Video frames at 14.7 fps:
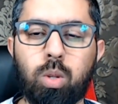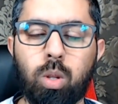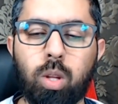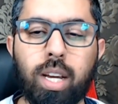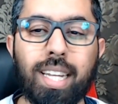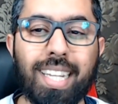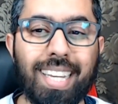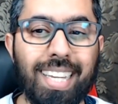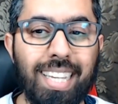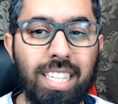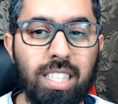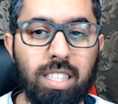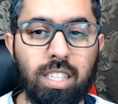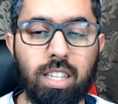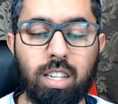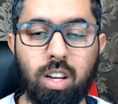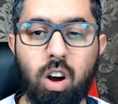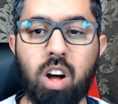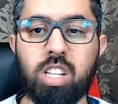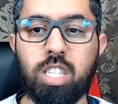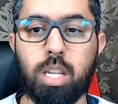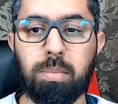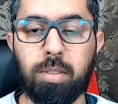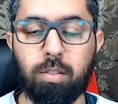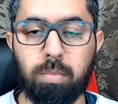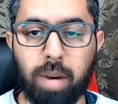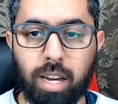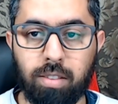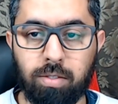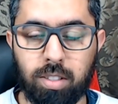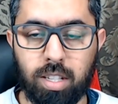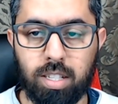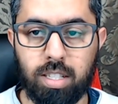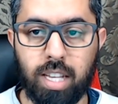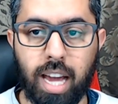to look at the Eastern concept of mindfulness,